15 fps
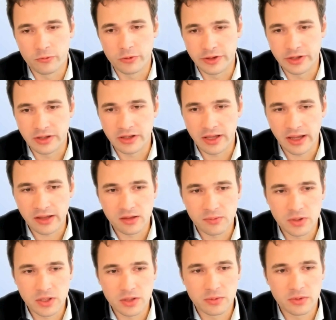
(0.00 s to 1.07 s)
We detect the
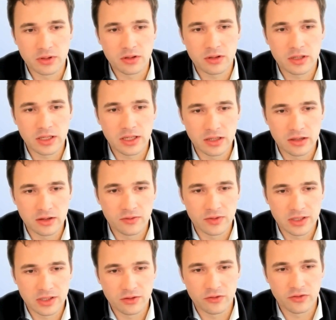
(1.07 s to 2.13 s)
people in the
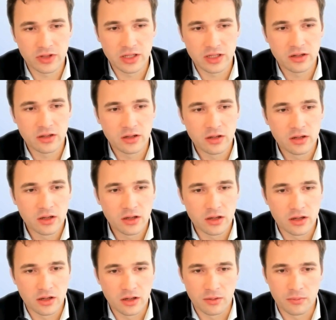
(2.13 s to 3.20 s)
video feed,
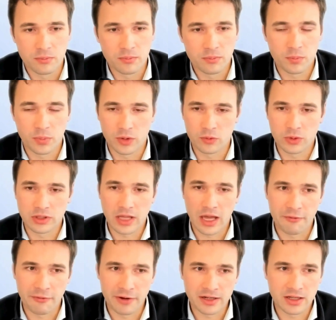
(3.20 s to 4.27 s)
but we
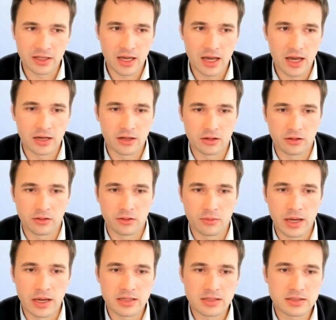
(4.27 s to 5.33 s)
directly
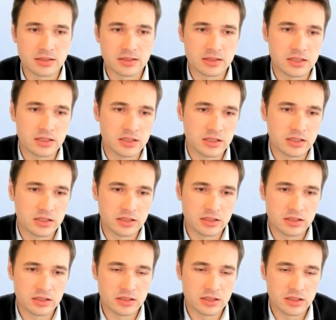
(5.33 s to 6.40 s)
anonymize
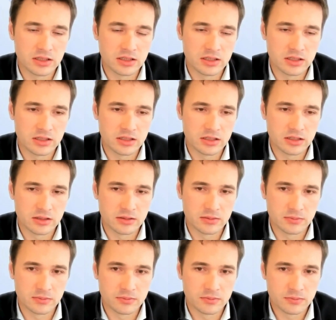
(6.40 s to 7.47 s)
the
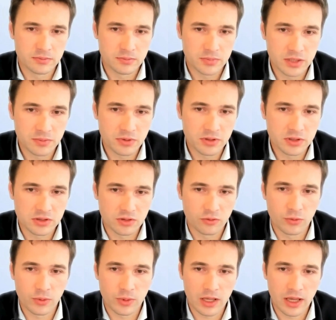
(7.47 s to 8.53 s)
people,
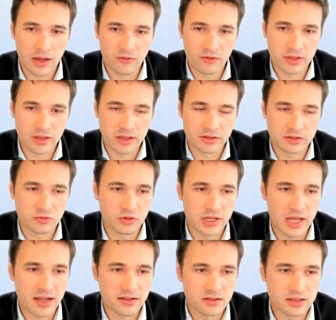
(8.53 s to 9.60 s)
so everything is
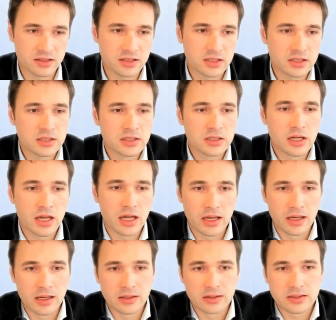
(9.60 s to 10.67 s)
redacted,
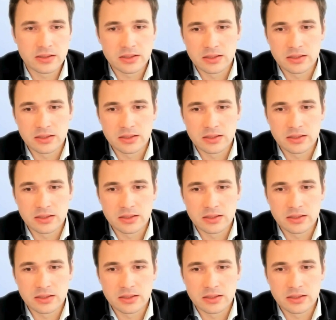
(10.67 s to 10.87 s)
and